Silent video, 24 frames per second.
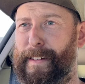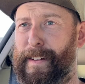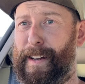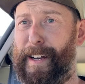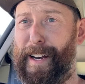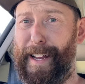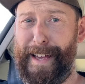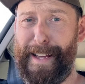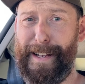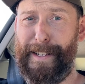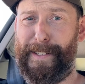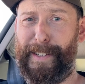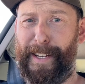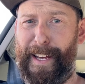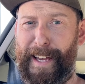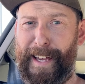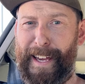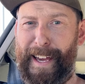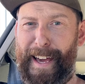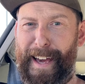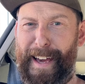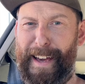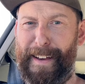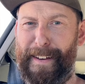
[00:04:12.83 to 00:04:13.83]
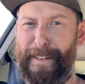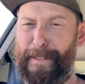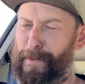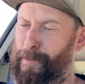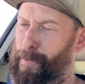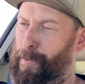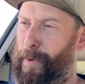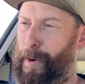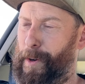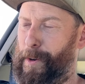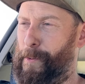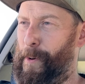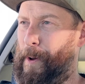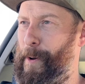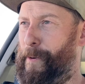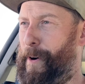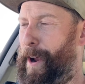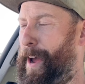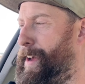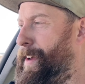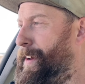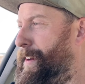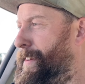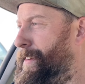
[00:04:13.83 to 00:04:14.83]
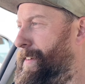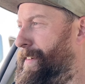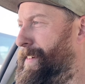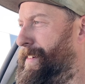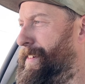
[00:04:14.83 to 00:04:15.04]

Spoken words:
clean ticket. What do we reckon?